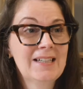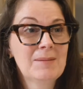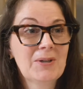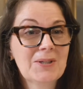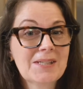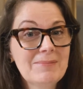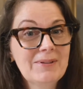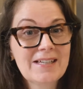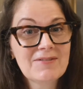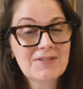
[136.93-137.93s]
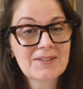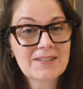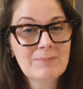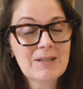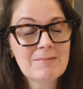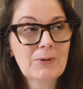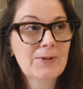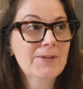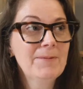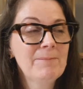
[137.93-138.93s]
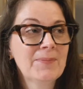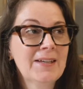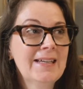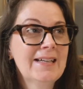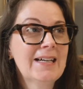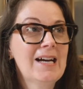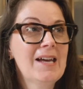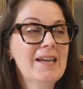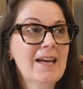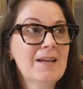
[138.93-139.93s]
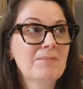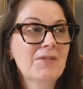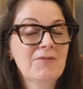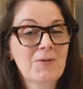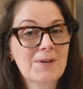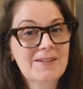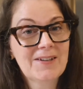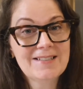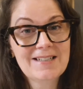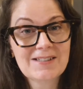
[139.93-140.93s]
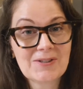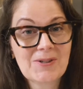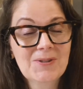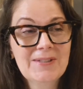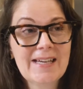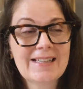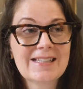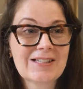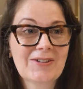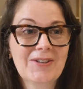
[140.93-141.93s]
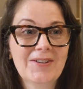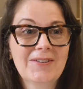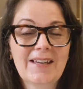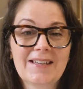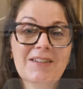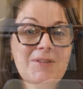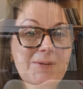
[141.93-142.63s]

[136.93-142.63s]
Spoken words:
possibly even a little bit more. I am 49 years old, and so that gives you